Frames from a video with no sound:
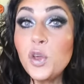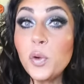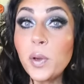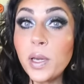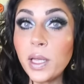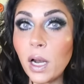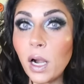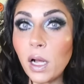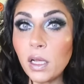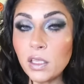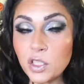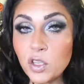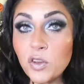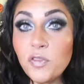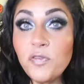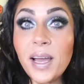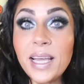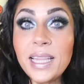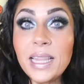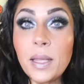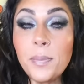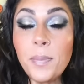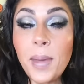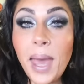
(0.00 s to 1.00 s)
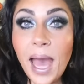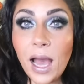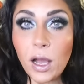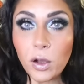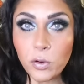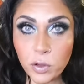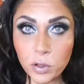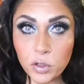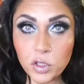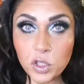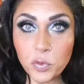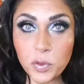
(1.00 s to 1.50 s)
You can also find them
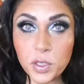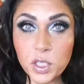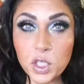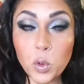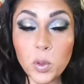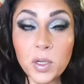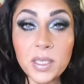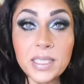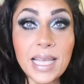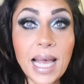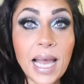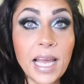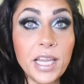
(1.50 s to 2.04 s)
at grocery stores.